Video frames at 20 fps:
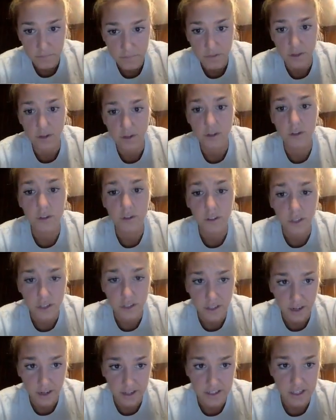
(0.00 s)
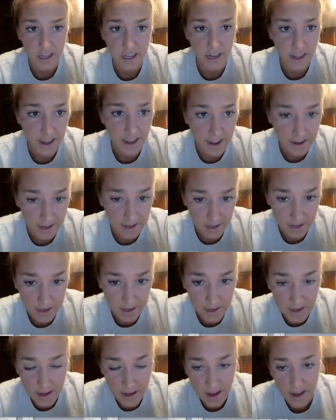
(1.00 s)
the nucleotides get added,
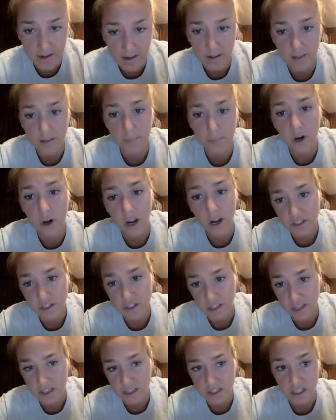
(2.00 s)
and in the process,